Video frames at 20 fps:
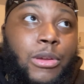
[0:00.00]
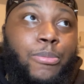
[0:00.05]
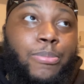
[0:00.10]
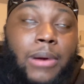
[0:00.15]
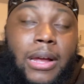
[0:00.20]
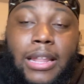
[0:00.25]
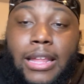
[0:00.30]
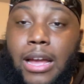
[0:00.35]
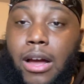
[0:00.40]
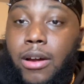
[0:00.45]
You
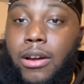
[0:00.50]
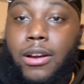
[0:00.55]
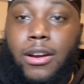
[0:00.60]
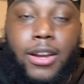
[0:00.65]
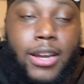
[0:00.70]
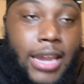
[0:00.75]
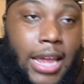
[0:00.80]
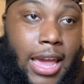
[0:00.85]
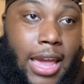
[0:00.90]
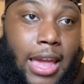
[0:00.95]
probably out here
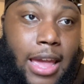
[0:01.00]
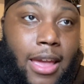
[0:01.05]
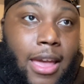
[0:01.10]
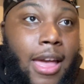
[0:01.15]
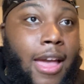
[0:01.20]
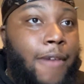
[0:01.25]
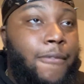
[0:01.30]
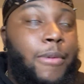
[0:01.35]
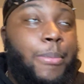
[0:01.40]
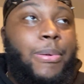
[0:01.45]
dead.
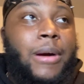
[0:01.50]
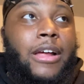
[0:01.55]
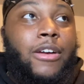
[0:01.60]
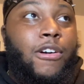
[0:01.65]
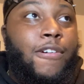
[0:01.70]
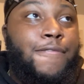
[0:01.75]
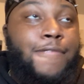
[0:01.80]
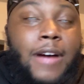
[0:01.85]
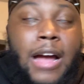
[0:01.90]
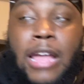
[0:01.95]
We probably
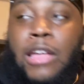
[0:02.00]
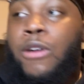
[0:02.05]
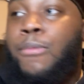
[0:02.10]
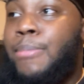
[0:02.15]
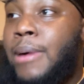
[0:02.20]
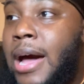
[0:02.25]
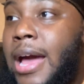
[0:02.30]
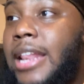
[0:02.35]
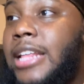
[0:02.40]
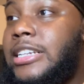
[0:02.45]
gonna find your
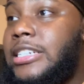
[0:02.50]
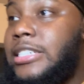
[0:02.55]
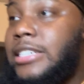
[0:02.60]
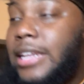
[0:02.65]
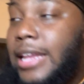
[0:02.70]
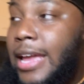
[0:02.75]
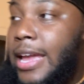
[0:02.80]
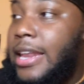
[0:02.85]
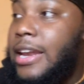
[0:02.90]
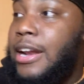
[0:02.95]
body just
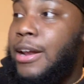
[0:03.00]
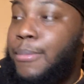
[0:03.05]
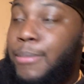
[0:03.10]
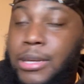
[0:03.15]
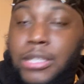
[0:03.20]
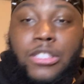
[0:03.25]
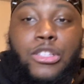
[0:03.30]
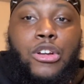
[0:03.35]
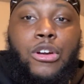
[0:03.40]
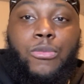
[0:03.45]
laying in the
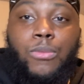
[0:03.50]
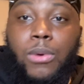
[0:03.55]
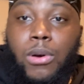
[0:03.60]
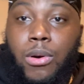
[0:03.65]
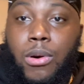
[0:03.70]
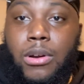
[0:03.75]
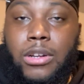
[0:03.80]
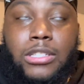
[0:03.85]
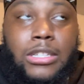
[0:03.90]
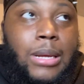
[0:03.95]
midst of the
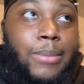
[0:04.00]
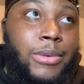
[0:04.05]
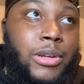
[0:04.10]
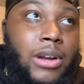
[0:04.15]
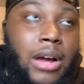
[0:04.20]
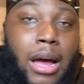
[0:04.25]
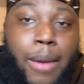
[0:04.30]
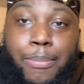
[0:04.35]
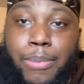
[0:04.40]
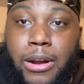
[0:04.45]
road or something. You
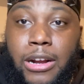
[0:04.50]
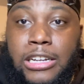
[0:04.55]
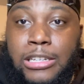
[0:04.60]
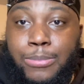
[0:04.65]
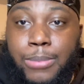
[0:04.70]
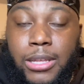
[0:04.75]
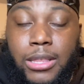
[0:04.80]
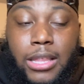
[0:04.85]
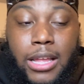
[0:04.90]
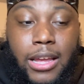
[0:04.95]
know how parents
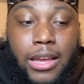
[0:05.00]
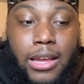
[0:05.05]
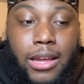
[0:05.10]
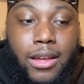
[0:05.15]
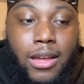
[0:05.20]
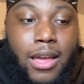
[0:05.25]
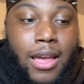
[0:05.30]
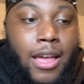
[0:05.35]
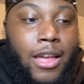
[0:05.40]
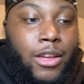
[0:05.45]
be thinking.
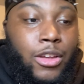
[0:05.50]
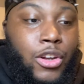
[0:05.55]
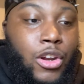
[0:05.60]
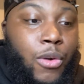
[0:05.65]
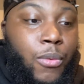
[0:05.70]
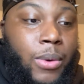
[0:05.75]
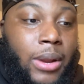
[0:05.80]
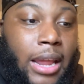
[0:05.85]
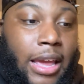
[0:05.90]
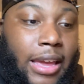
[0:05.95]
You know
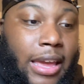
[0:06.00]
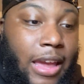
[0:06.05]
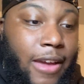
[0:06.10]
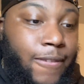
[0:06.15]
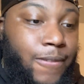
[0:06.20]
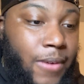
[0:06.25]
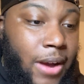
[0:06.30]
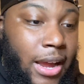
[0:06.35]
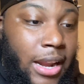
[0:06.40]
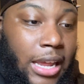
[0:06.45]
when they
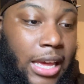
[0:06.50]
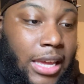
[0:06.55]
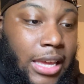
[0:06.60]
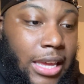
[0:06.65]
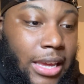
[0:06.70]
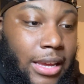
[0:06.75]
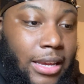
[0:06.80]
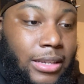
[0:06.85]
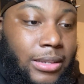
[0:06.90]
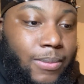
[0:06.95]
can't find their
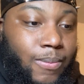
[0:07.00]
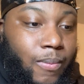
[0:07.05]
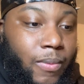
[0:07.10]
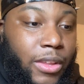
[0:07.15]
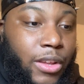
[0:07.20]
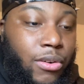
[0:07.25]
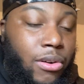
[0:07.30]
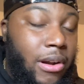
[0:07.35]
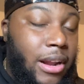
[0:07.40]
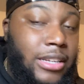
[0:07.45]
kids.
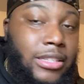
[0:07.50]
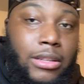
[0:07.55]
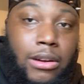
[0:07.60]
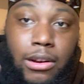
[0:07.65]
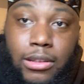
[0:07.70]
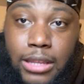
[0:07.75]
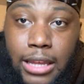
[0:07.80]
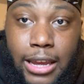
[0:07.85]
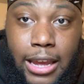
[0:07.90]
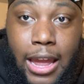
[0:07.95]
You know they
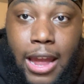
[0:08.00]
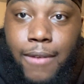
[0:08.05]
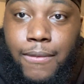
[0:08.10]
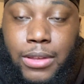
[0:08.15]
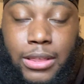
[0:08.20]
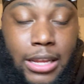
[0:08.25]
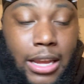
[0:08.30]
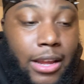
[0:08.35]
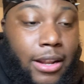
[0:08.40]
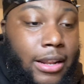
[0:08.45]
start thinking
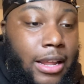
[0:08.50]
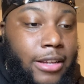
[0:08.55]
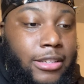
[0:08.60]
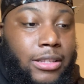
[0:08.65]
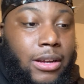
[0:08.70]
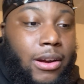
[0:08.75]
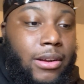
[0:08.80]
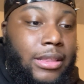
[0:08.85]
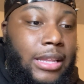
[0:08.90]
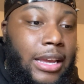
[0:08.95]
everything. They
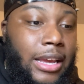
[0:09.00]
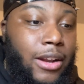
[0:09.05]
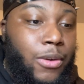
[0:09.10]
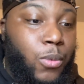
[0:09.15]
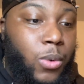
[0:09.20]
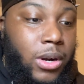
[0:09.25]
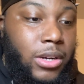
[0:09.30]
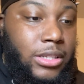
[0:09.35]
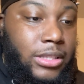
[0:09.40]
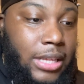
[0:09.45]
start thinking the
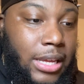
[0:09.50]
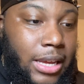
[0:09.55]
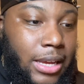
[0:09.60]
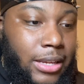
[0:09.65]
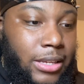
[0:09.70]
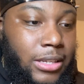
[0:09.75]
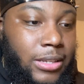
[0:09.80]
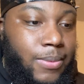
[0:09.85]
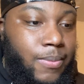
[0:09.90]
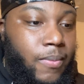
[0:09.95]
worst
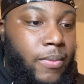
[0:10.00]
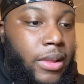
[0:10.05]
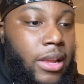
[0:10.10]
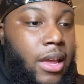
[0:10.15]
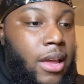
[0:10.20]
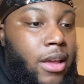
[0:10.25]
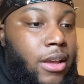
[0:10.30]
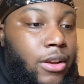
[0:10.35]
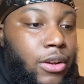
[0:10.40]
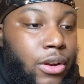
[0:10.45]
things.
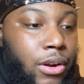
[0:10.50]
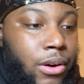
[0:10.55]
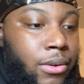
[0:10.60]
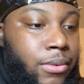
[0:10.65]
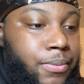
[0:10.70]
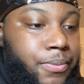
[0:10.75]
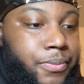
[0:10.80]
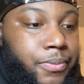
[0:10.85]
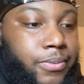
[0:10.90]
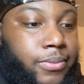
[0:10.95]
You know.